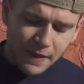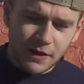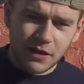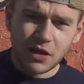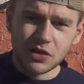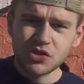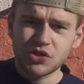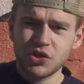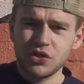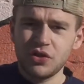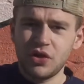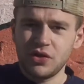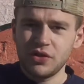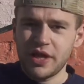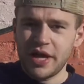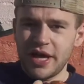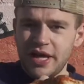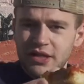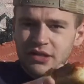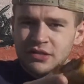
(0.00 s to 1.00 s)
I'll show you all
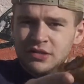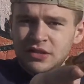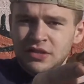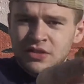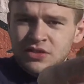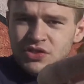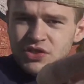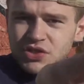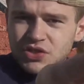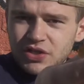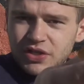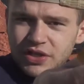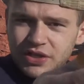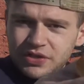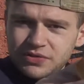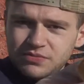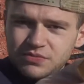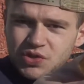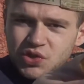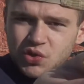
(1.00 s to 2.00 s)
that. Just look at
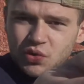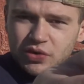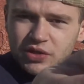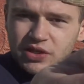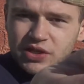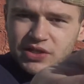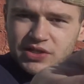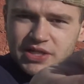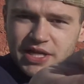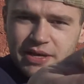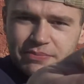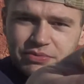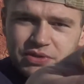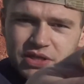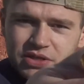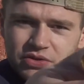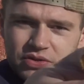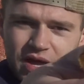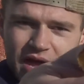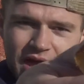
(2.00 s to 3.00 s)
sort of the depth that
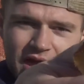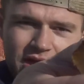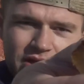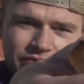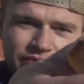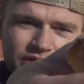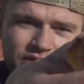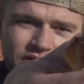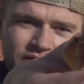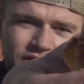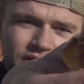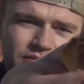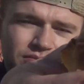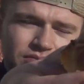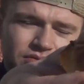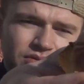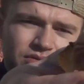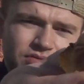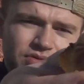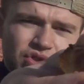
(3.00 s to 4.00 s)
you have and the
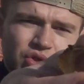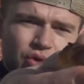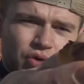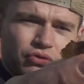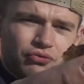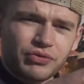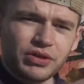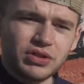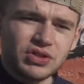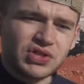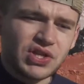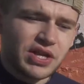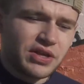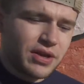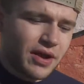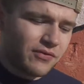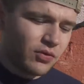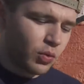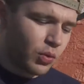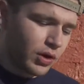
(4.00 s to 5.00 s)
sort of real estate you
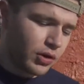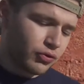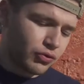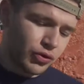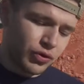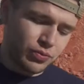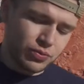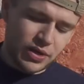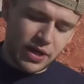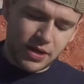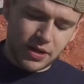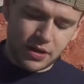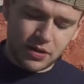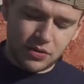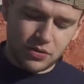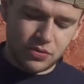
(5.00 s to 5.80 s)
have to work with there.